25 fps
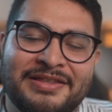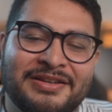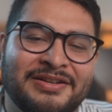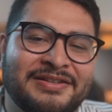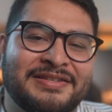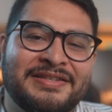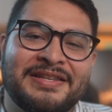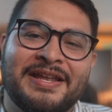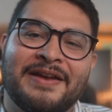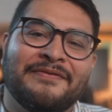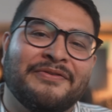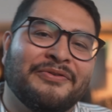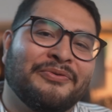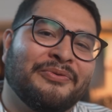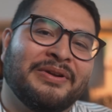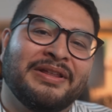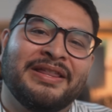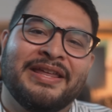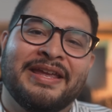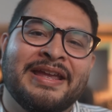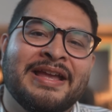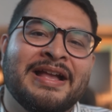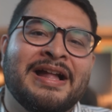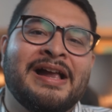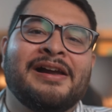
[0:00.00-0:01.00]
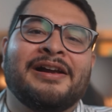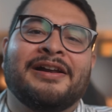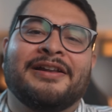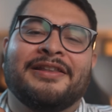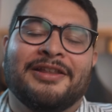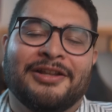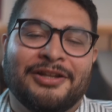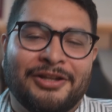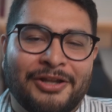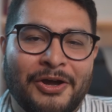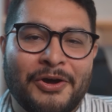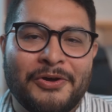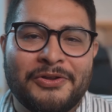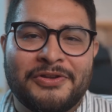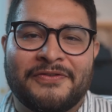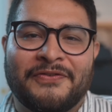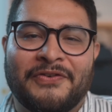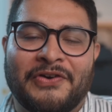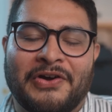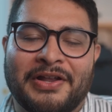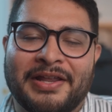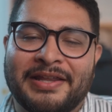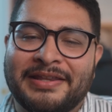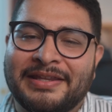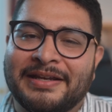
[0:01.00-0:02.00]
There's never really the loan's
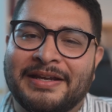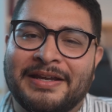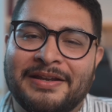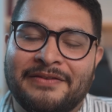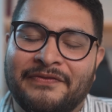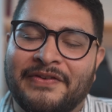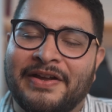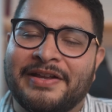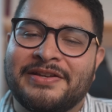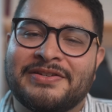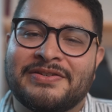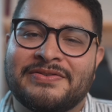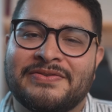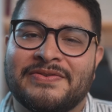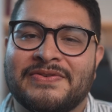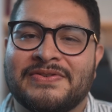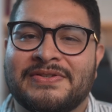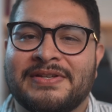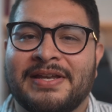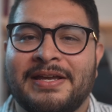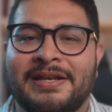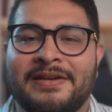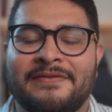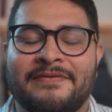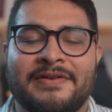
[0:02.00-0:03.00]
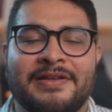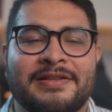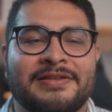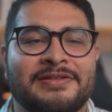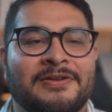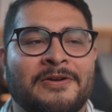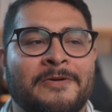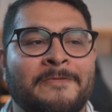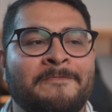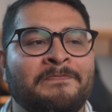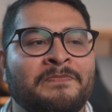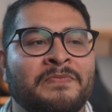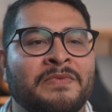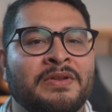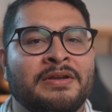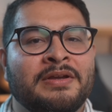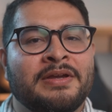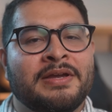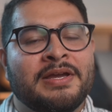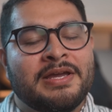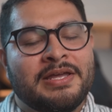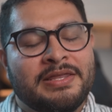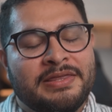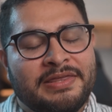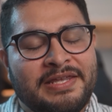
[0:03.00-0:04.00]
fault at the conventional side of it. So
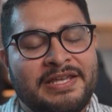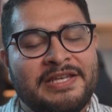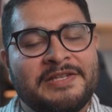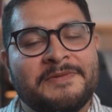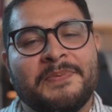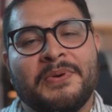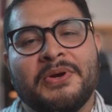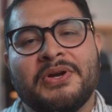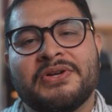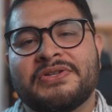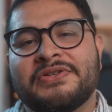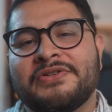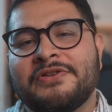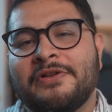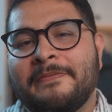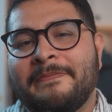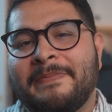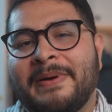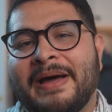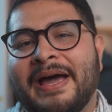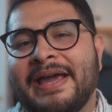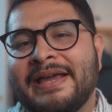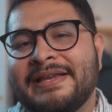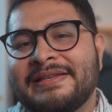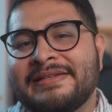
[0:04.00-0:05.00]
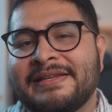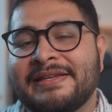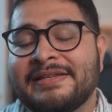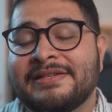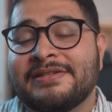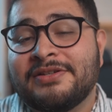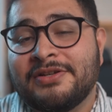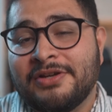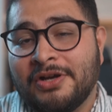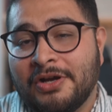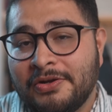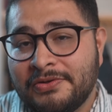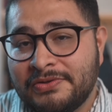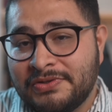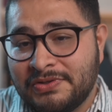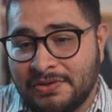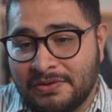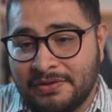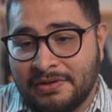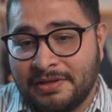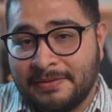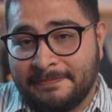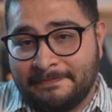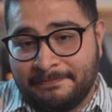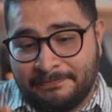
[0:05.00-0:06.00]
these personal biases go
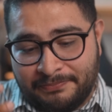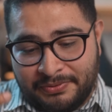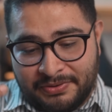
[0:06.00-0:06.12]
to the